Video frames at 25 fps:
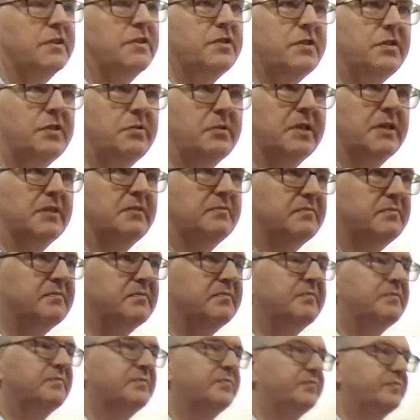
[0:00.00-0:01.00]
is doing.
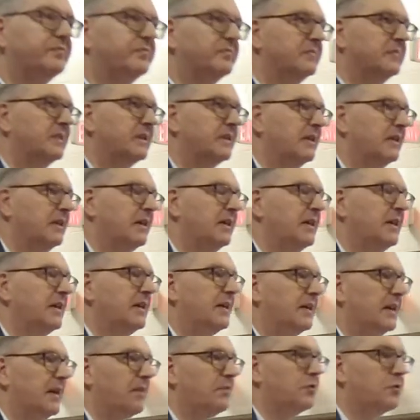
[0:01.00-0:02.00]

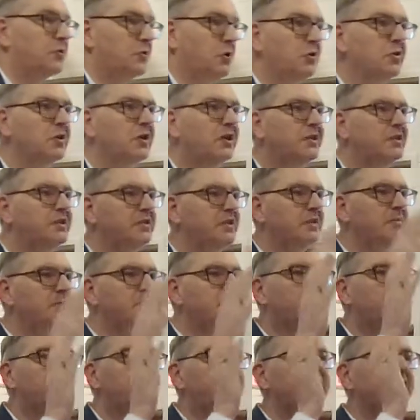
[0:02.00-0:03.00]
Now, the donkey seems
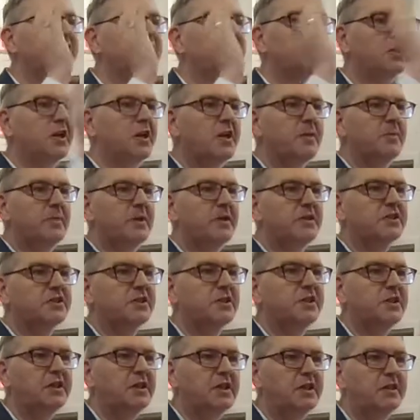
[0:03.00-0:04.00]
very determined
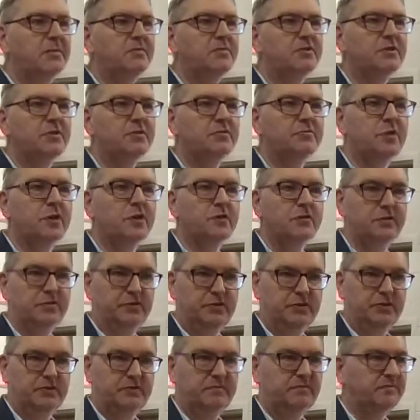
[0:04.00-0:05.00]
to keep to the road.